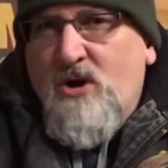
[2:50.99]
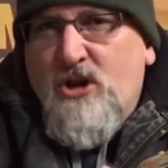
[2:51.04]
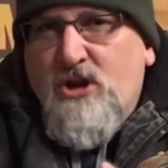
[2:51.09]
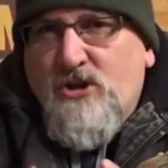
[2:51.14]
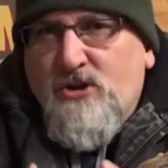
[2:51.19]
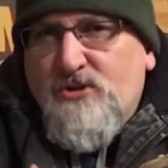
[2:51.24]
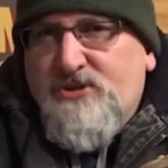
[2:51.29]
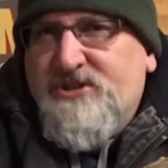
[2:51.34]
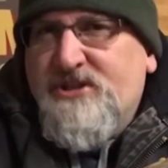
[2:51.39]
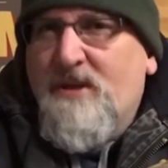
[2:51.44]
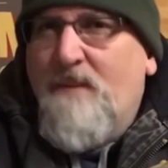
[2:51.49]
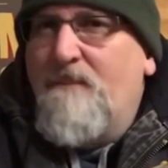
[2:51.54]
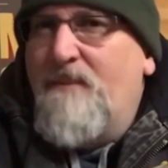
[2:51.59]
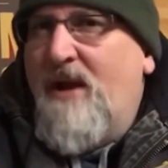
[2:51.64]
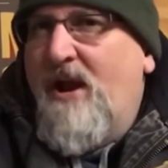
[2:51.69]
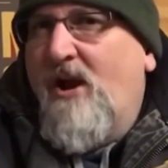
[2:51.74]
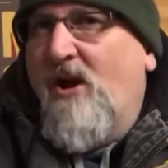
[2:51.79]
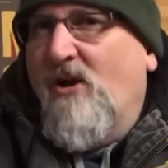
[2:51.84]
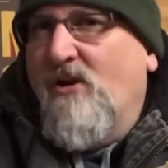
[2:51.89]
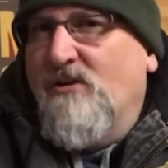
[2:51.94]
and you see a
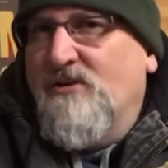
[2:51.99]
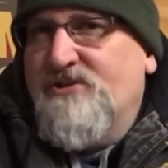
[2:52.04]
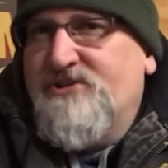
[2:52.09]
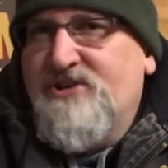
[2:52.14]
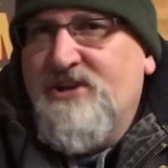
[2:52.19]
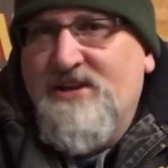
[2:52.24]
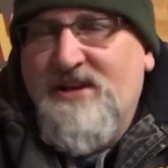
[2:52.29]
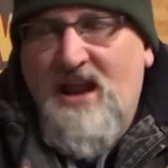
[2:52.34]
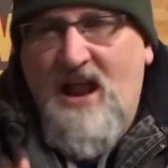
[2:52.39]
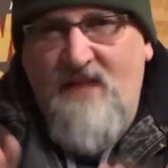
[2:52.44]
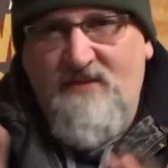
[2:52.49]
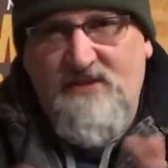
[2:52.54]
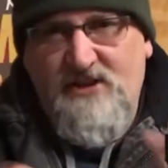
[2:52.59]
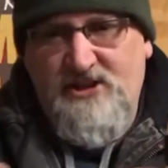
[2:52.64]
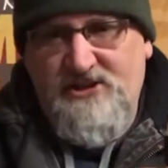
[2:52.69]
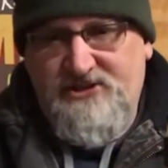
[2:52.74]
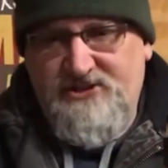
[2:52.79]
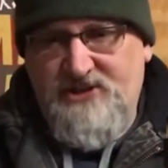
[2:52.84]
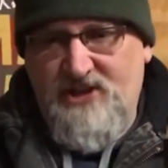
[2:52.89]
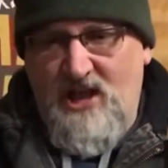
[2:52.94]
barrel sitting on
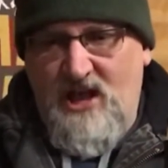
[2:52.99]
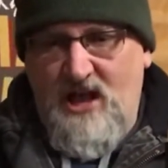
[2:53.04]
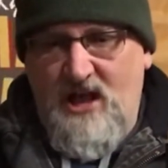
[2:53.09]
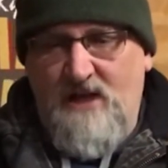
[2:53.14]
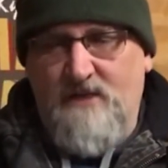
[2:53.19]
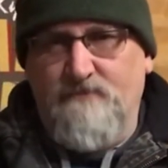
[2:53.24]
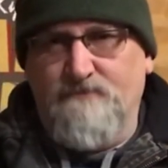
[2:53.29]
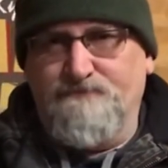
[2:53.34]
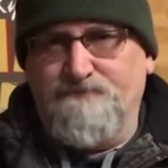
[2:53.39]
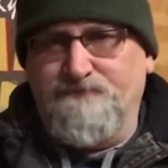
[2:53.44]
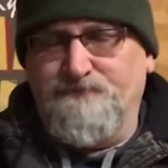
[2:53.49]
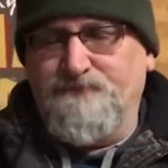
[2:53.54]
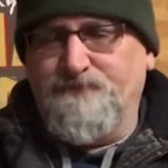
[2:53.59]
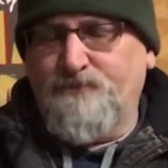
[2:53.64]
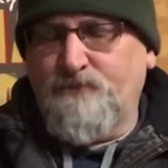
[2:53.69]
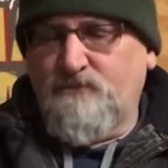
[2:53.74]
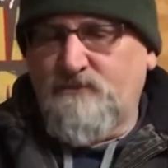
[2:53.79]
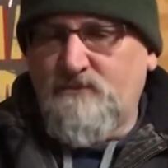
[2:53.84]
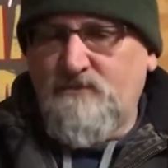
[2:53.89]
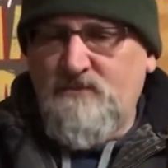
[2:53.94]
this
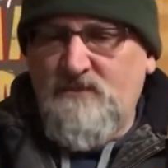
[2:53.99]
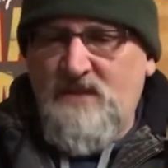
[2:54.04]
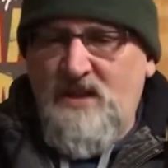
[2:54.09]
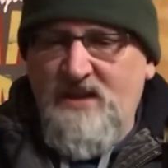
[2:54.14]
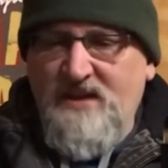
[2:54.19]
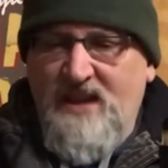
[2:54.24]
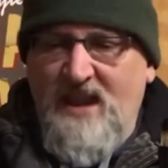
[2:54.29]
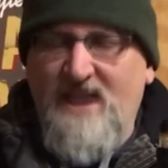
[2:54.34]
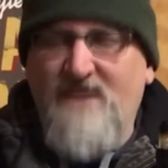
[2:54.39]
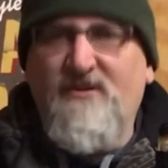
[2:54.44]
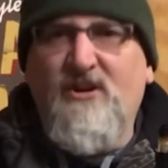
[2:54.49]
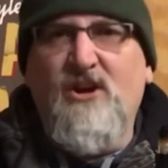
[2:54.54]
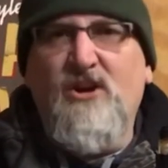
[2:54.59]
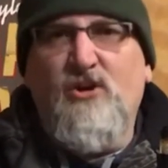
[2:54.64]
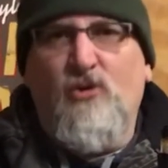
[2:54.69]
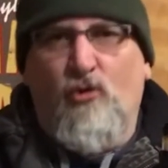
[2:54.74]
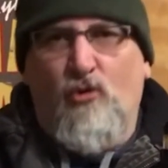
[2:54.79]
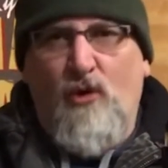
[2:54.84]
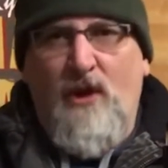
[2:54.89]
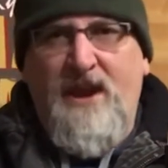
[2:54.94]
kind of a
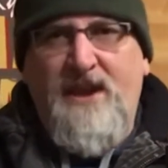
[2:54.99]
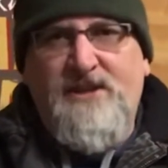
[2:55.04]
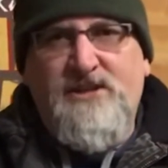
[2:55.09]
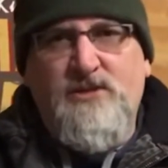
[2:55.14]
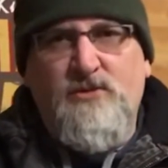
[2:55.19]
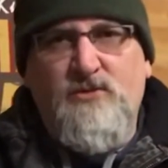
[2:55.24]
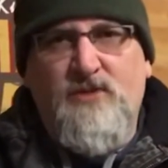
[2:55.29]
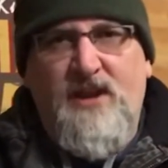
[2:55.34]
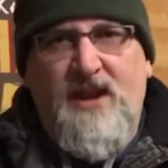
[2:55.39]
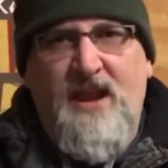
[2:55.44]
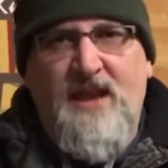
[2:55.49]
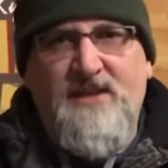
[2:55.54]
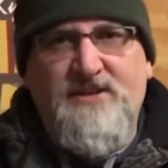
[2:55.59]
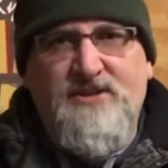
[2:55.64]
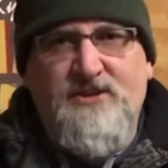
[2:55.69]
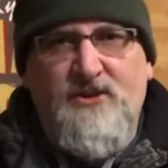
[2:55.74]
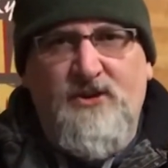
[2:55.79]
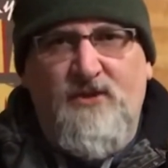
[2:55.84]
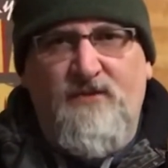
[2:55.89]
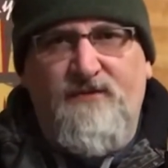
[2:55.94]
grate that has
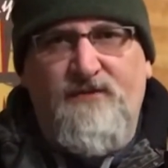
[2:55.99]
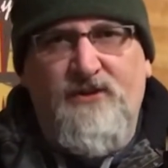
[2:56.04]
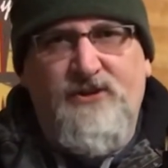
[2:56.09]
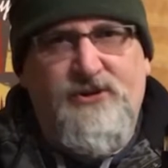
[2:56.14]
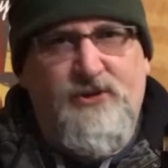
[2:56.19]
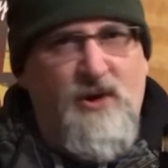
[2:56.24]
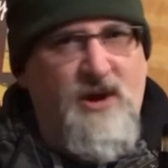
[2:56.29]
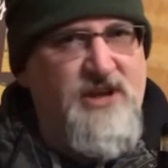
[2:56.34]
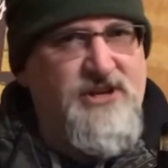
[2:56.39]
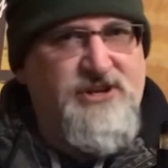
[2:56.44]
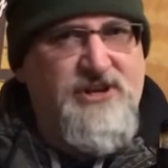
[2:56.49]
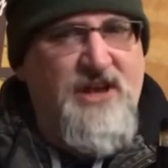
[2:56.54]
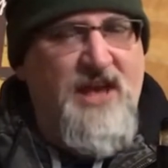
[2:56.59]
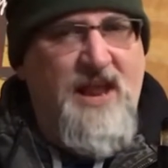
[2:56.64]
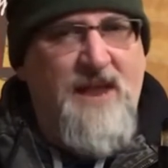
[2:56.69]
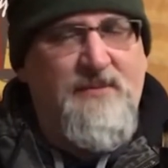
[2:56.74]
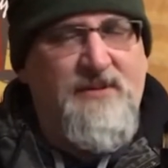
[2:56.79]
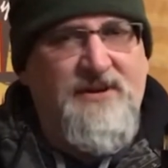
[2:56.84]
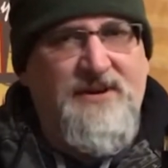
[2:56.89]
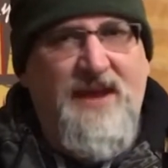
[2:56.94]
a little filtration
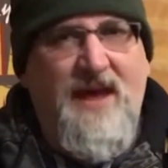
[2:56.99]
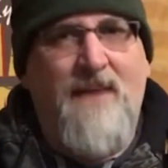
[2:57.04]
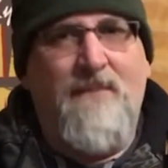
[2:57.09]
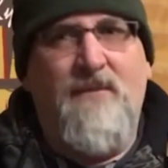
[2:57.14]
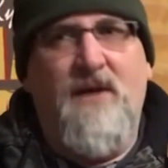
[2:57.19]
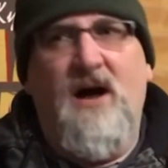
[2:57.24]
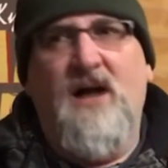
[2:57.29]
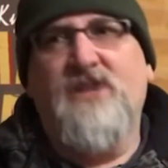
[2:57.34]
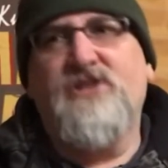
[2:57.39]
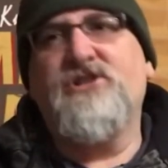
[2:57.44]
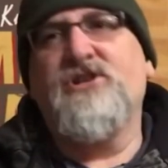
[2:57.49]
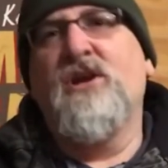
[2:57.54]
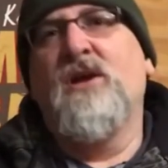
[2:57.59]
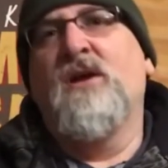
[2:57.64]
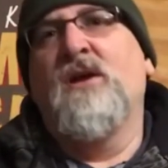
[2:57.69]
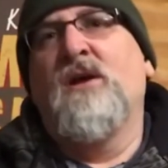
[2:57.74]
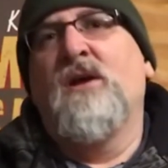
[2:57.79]
on it, but not much.